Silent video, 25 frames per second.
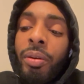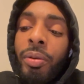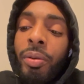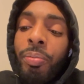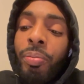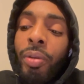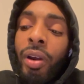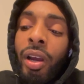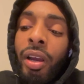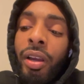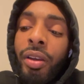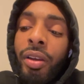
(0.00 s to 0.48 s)
He
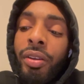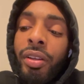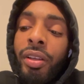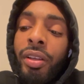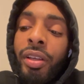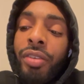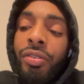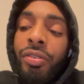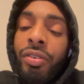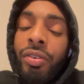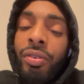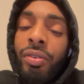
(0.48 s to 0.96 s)
probably
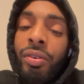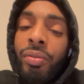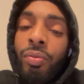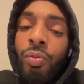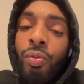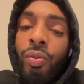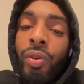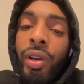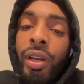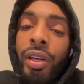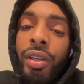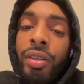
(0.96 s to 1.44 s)
isn't
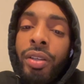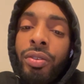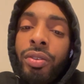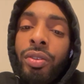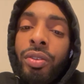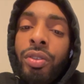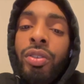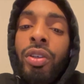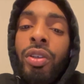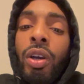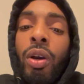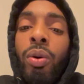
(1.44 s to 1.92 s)
ready
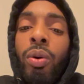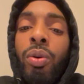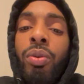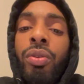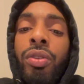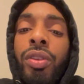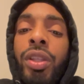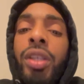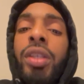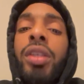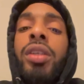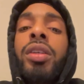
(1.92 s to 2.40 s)
to go
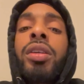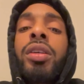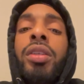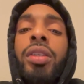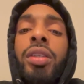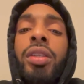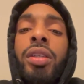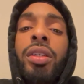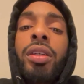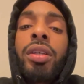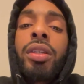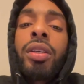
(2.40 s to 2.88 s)

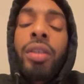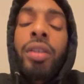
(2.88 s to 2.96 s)
the